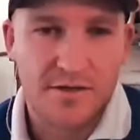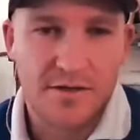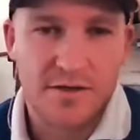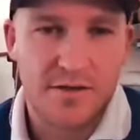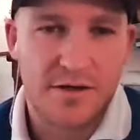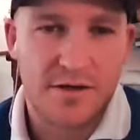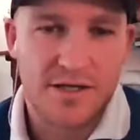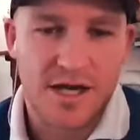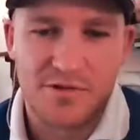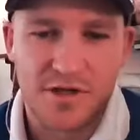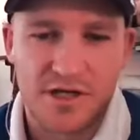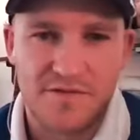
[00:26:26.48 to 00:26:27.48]
can't
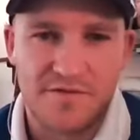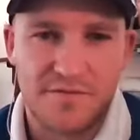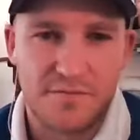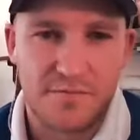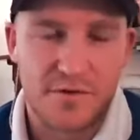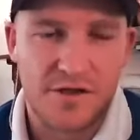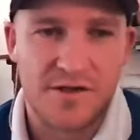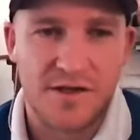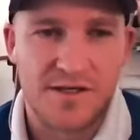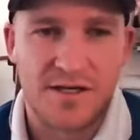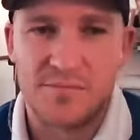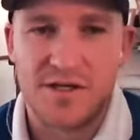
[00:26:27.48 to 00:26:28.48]
believe really that the
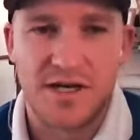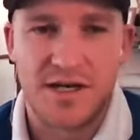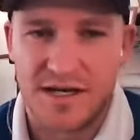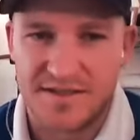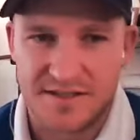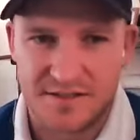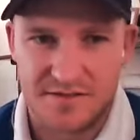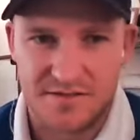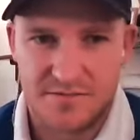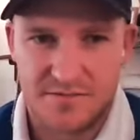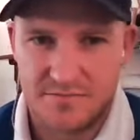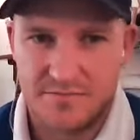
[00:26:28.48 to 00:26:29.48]
NBA hasn't
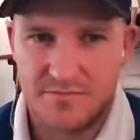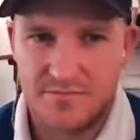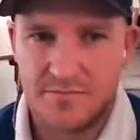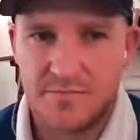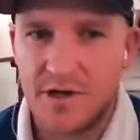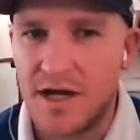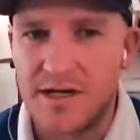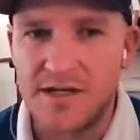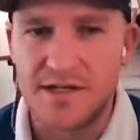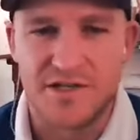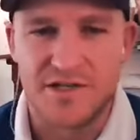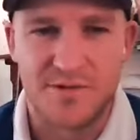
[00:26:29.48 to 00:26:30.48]
had a
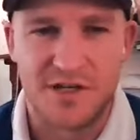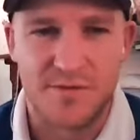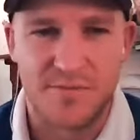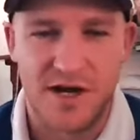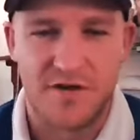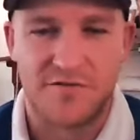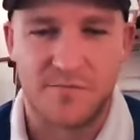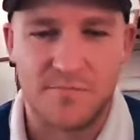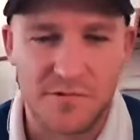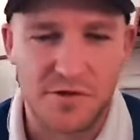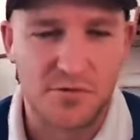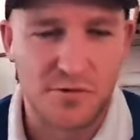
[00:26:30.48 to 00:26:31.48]
hitch. I mean, apart from
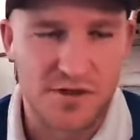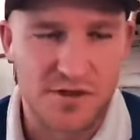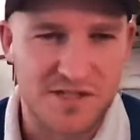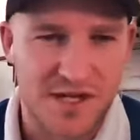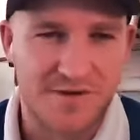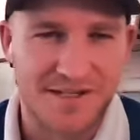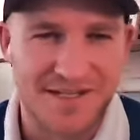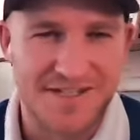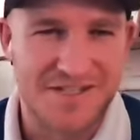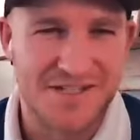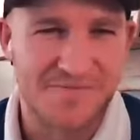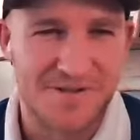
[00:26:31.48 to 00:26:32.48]
Lou Williams going to get his
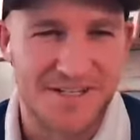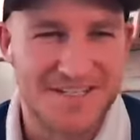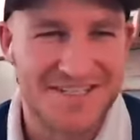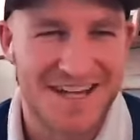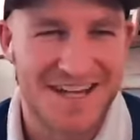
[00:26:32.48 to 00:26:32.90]
chicken wings, but